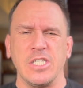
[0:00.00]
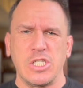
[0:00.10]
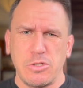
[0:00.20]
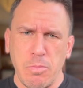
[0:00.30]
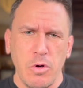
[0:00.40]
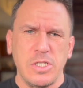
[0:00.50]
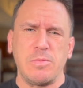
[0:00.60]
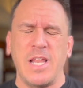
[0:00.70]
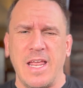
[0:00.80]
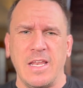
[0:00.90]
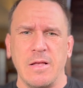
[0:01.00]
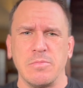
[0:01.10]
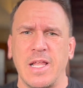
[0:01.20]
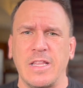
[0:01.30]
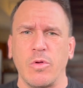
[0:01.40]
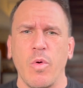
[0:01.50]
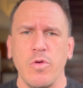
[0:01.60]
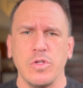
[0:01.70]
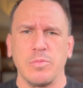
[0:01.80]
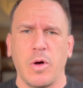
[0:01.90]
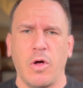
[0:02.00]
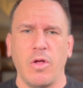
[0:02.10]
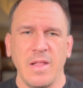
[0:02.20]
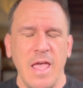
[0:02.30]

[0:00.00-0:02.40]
sports stadiums like the Rose Bowl,